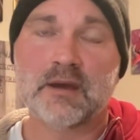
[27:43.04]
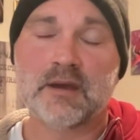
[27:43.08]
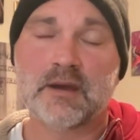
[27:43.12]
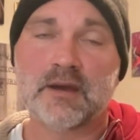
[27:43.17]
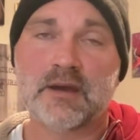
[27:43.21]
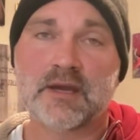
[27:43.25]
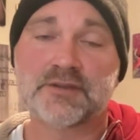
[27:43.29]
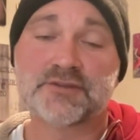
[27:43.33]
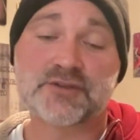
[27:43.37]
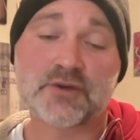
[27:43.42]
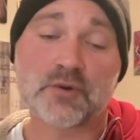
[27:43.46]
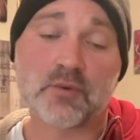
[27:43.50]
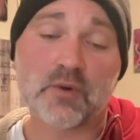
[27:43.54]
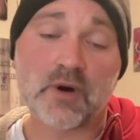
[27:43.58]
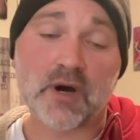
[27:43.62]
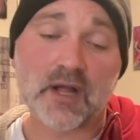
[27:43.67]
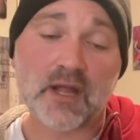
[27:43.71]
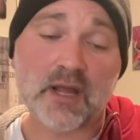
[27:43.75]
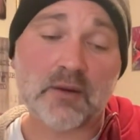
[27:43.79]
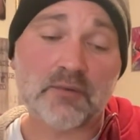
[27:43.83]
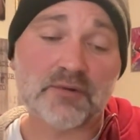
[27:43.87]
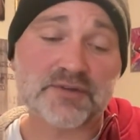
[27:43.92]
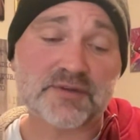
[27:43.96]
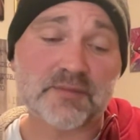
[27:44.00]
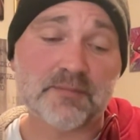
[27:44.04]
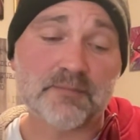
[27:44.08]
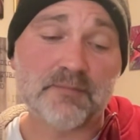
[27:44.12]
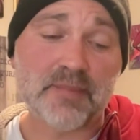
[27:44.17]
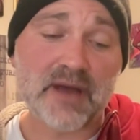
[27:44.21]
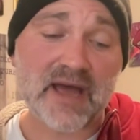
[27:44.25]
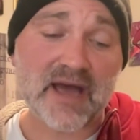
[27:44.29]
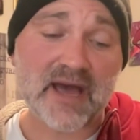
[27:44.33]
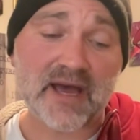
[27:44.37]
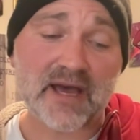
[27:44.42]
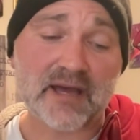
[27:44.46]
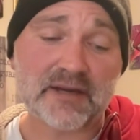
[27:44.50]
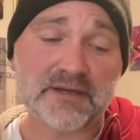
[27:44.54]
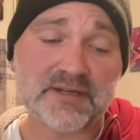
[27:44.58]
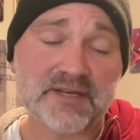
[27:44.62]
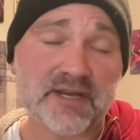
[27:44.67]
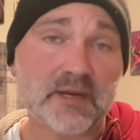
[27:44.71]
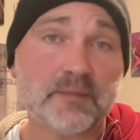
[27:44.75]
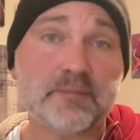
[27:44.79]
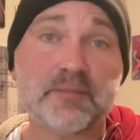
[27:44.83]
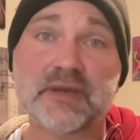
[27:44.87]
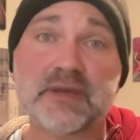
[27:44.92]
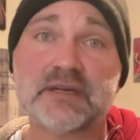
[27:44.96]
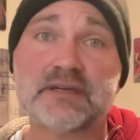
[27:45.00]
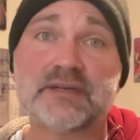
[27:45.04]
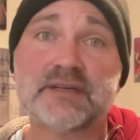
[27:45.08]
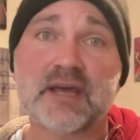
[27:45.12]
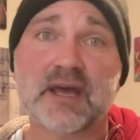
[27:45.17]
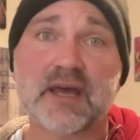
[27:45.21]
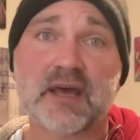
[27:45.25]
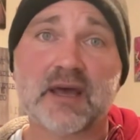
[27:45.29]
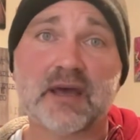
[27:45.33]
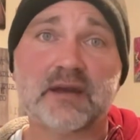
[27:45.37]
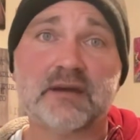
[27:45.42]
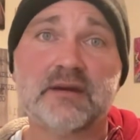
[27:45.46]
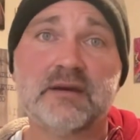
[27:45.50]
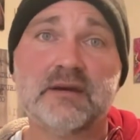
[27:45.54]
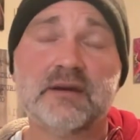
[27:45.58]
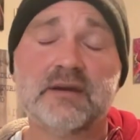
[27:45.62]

And so while I was a bad, deadbeat dad,